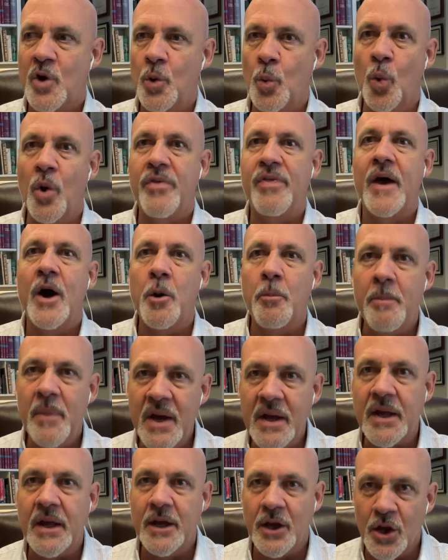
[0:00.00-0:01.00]
without
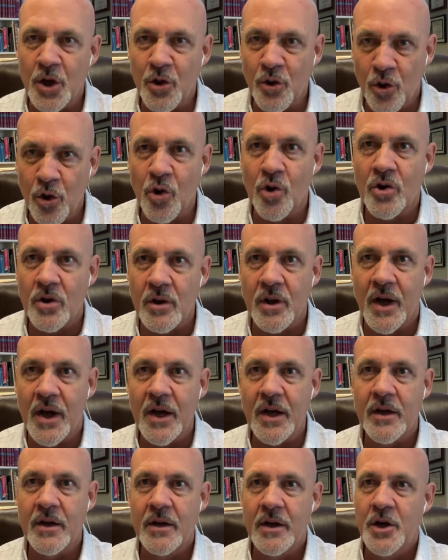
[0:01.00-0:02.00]
making it look
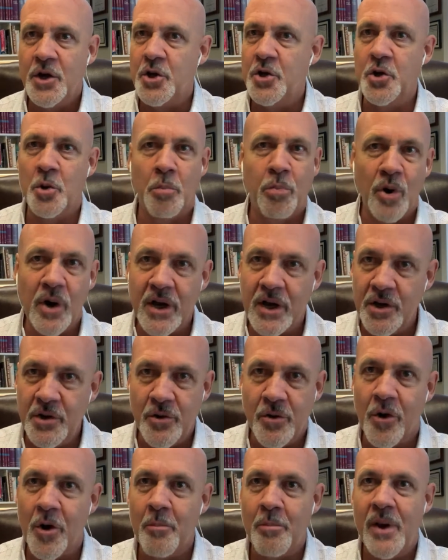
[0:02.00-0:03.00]
like you're breaking
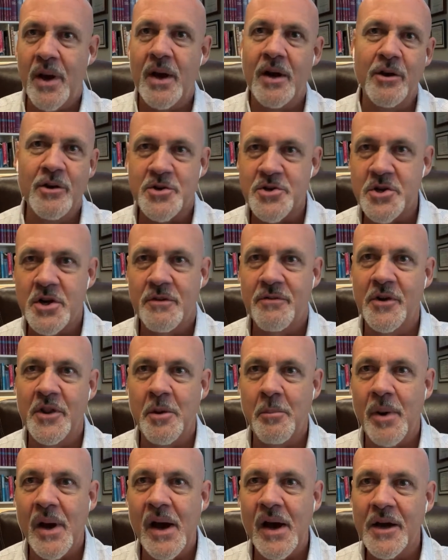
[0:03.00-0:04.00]
your arm, patting yourself on
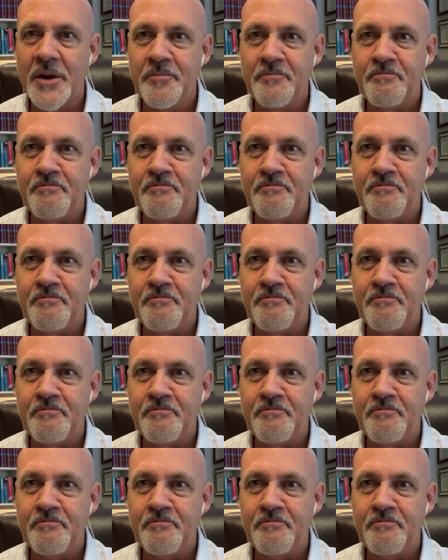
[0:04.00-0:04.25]
the back?